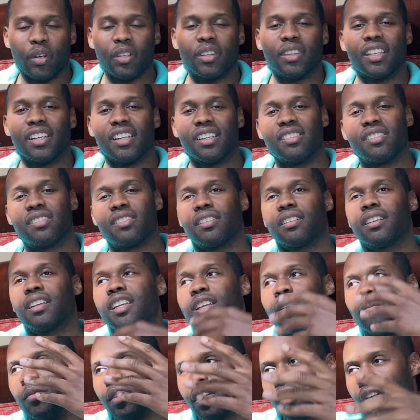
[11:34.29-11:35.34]
thing is to
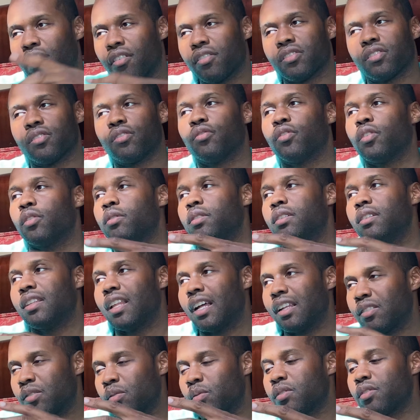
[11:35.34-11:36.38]
keep the cars on the road, and
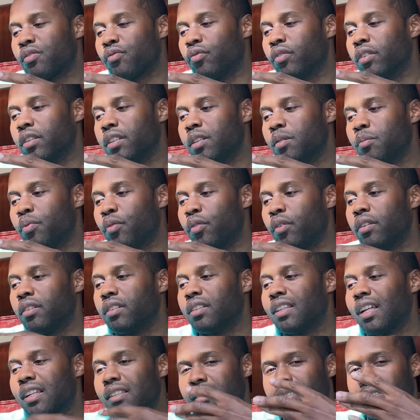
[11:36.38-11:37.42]
that's what's really important.
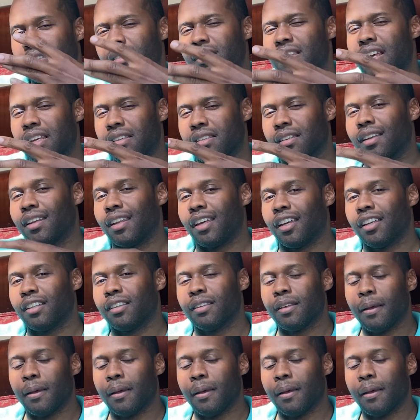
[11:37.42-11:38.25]
That's the task at hand.